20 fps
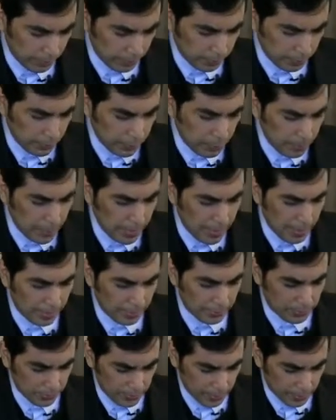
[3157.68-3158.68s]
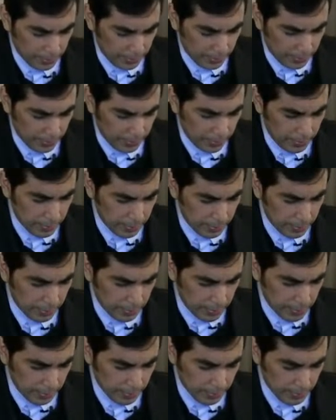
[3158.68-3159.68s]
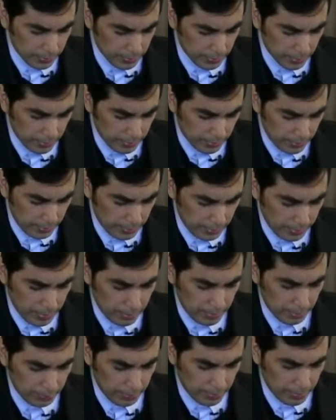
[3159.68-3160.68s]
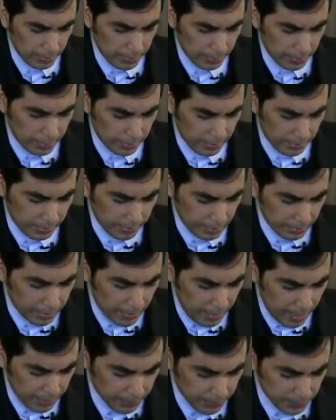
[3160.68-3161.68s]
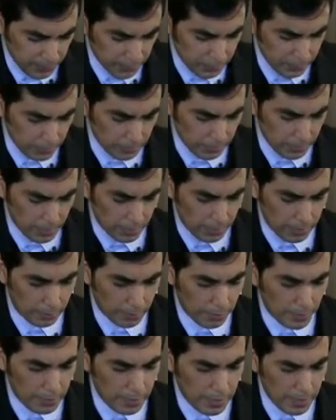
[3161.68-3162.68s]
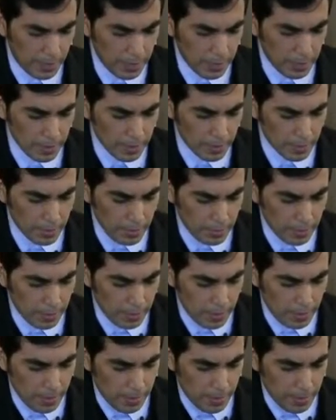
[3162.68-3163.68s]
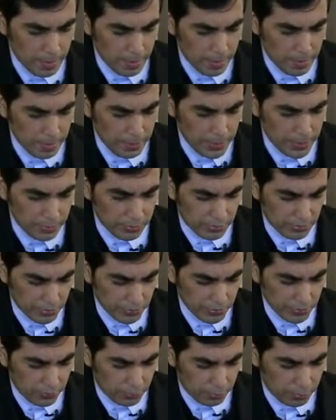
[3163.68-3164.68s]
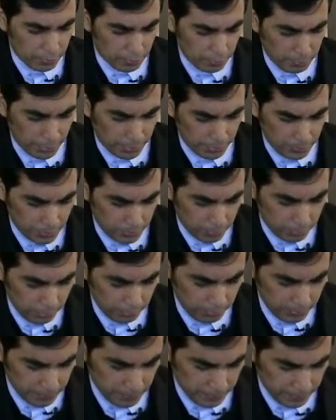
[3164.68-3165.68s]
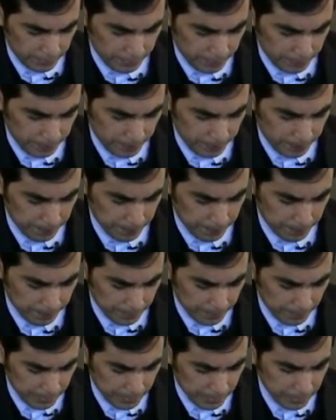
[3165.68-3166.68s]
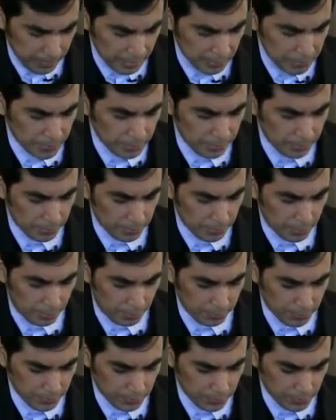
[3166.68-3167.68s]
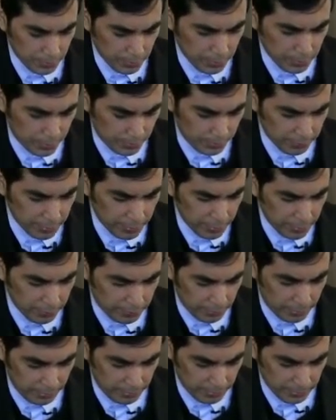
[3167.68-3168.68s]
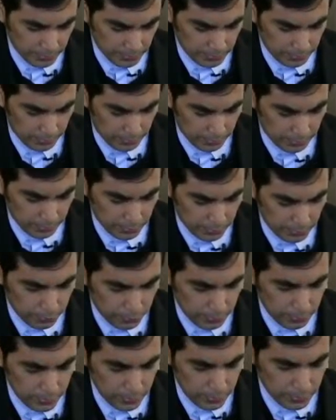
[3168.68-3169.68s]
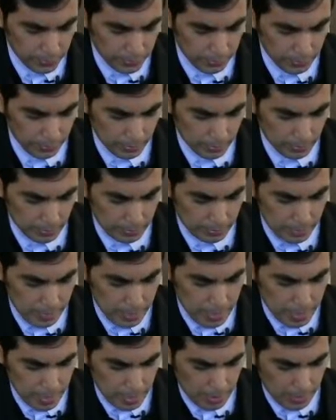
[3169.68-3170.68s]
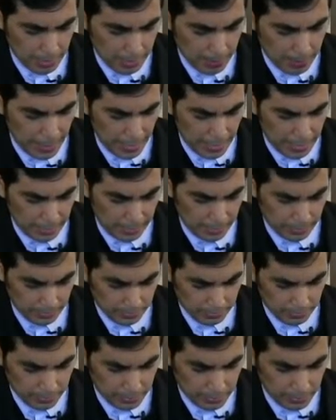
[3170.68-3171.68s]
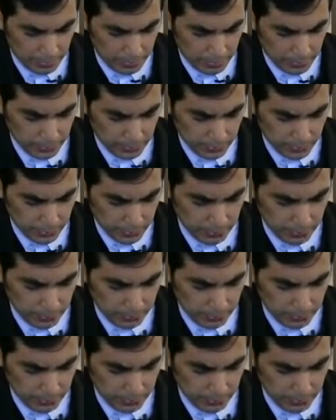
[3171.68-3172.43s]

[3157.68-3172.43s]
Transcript: that we may understand these things with in depth, that we may be transformed by beholding them by claiming the promises you have given us, that through this manna, through this